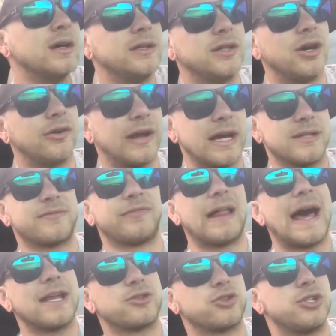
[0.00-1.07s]
nice
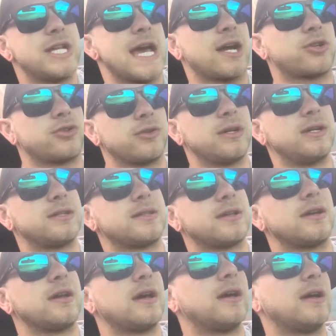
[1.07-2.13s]
flat trajectories
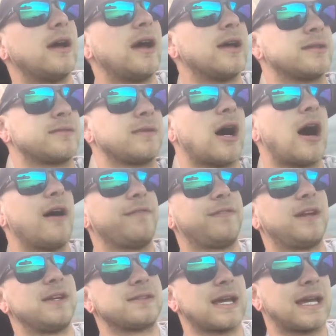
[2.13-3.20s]
as
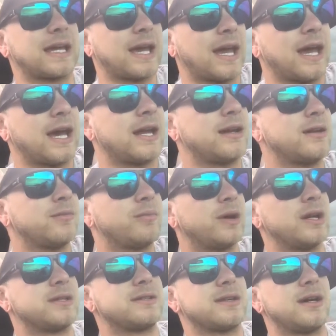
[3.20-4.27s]
often as I can,
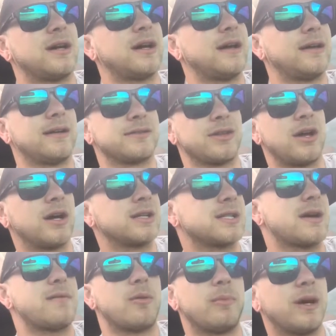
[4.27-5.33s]
but as long as
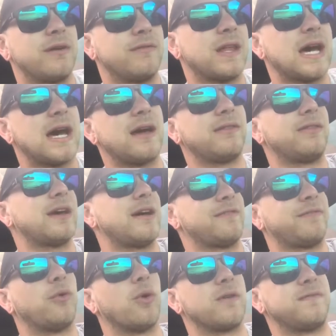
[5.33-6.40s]
I'm above that
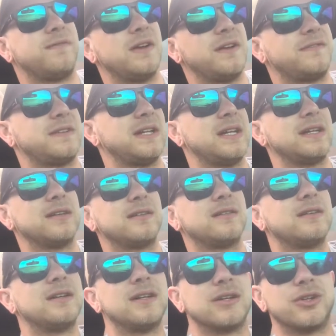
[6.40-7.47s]
450
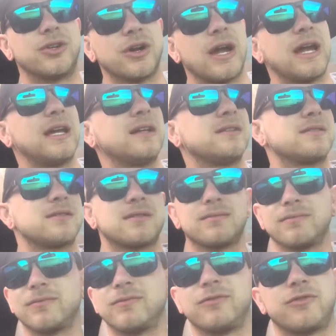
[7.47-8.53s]
grains
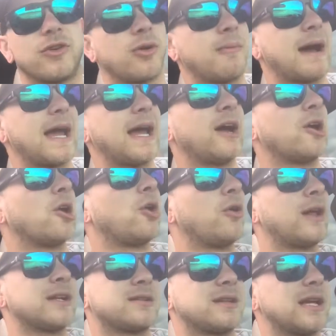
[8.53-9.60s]
for my arrow,
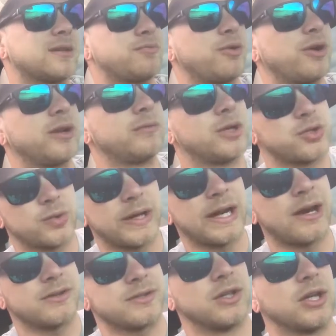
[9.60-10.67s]
that's pretty much what
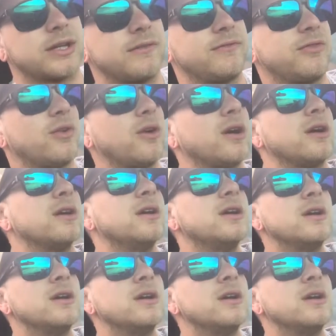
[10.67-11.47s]
I was looking for.